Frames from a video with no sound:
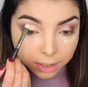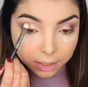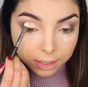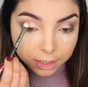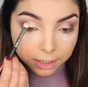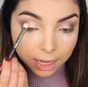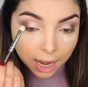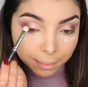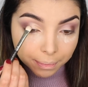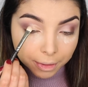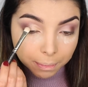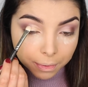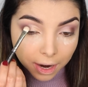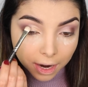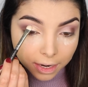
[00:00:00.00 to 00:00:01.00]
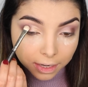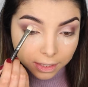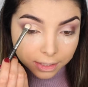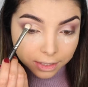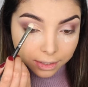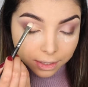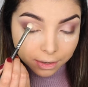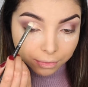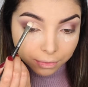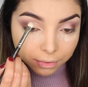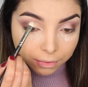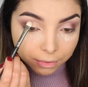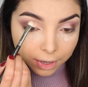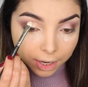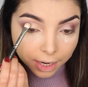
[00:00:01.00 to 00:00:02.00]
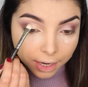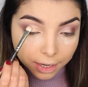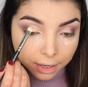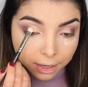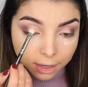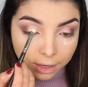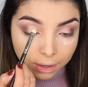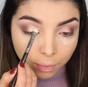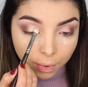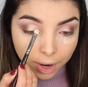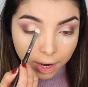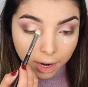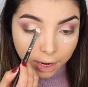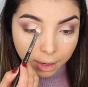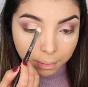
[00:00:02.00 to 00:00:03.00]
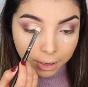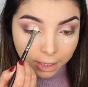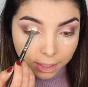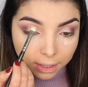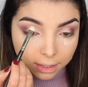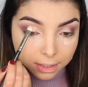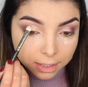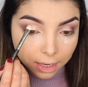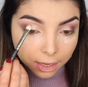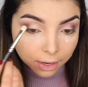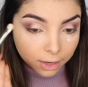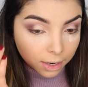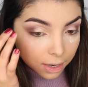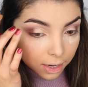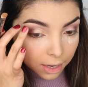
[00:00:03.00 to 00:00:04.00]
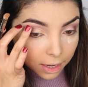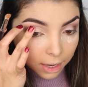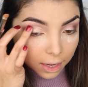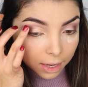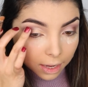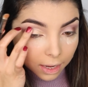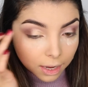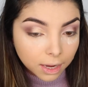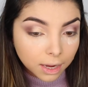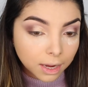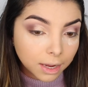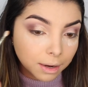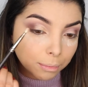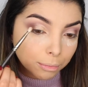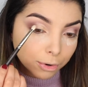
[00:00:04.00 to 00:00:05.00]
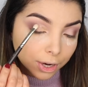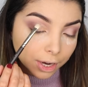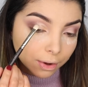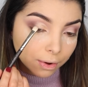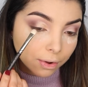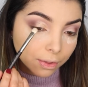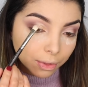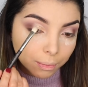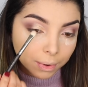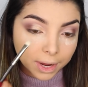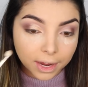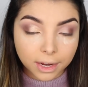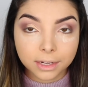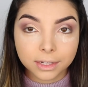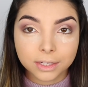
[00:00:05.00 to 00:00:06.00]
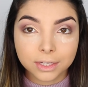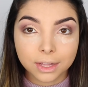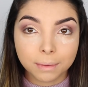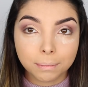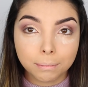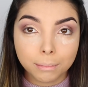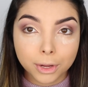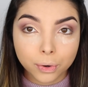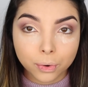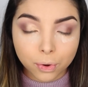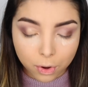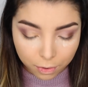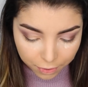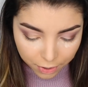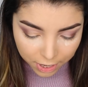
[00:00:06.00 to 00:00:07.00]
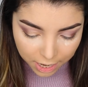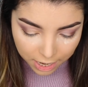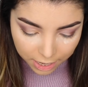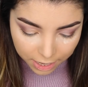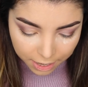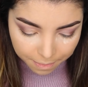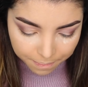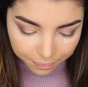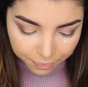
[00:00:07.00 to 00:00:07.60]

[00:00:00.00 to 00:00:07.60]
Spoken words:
Just dab the product right where I apply the concealer and bring it all the way to the middle of your eye.